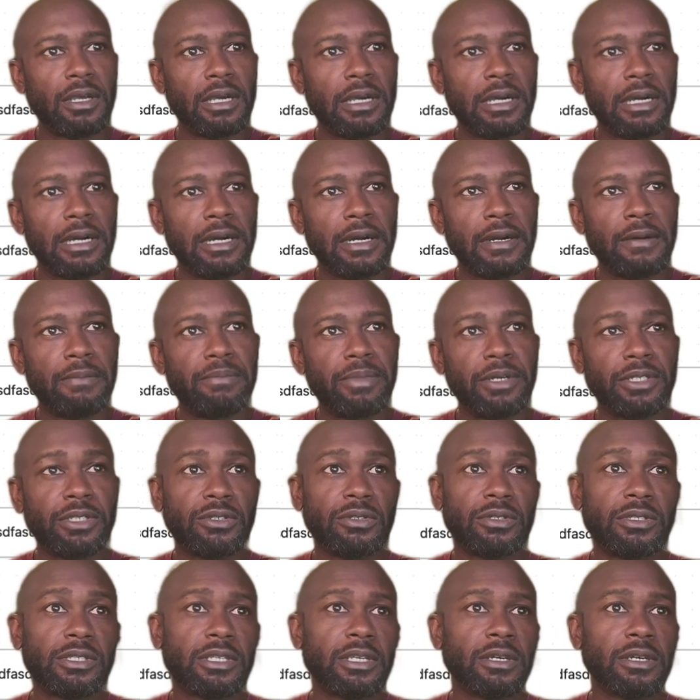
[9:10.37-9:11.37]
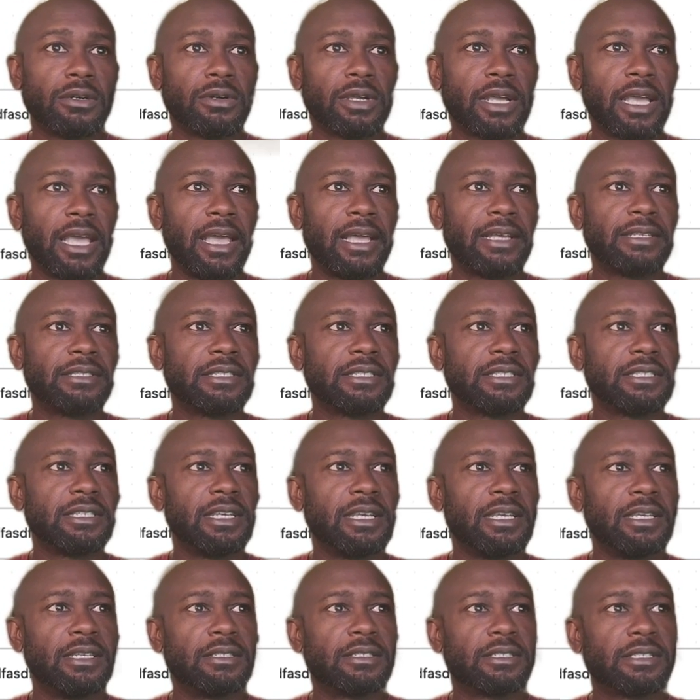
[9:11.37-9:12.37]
uh, but you still can see